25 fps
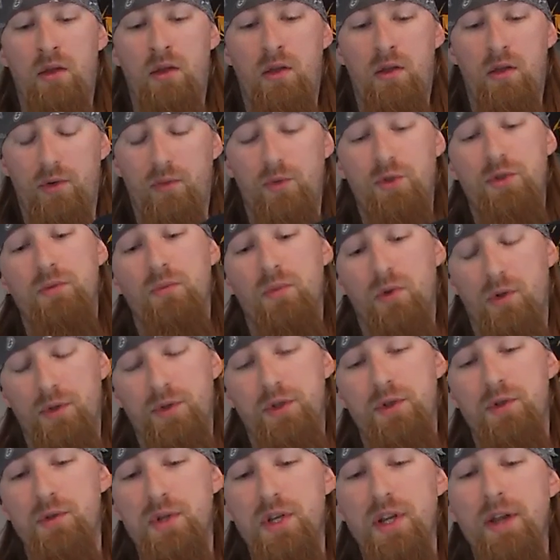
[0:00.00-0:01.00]
or well,
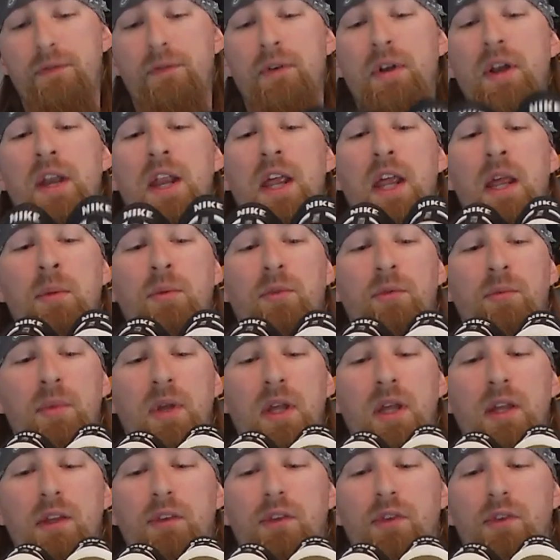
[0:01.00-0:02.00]
two different names
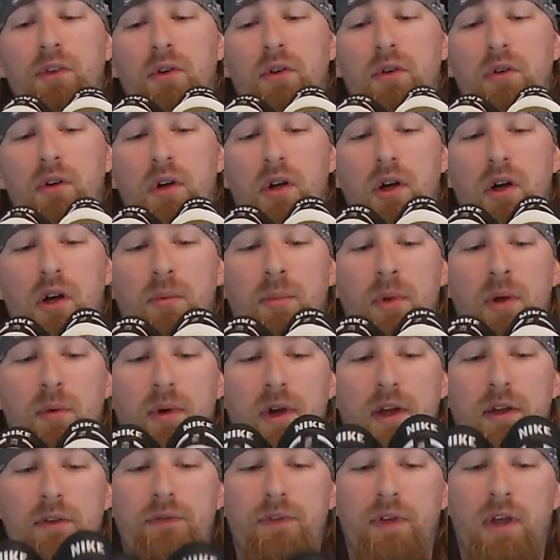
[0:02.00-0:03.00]
made. So my
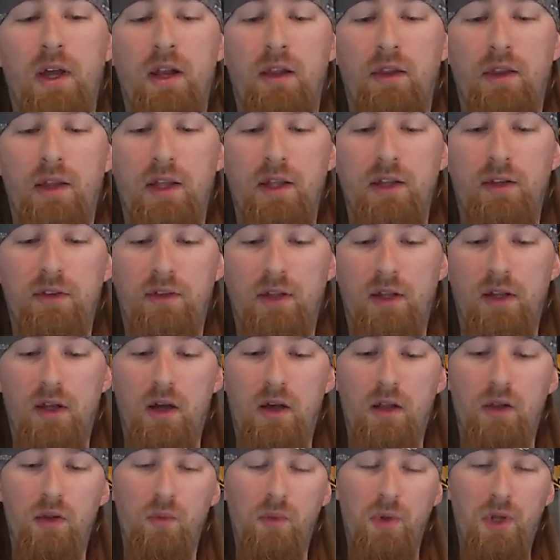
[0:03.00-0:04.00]
wife kind of likes like
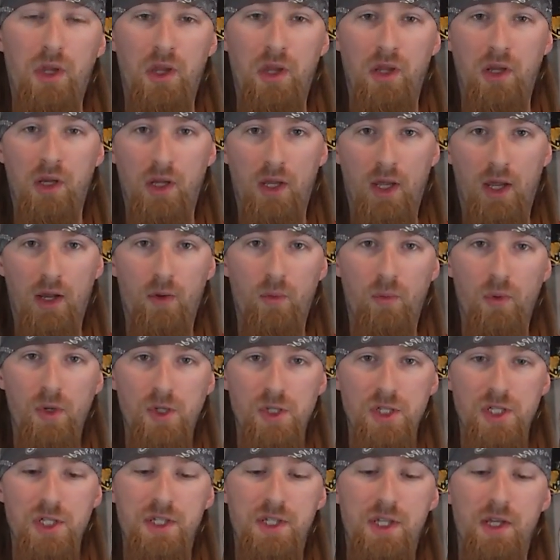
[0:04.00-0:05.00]
Halloween and kind of
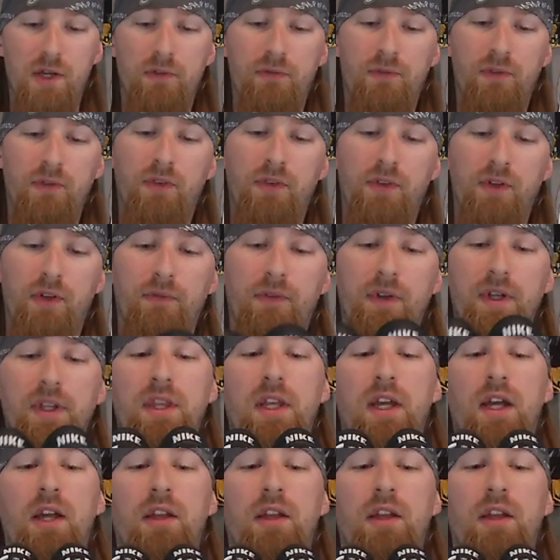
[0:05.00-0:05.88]
witchy stuff and stuff like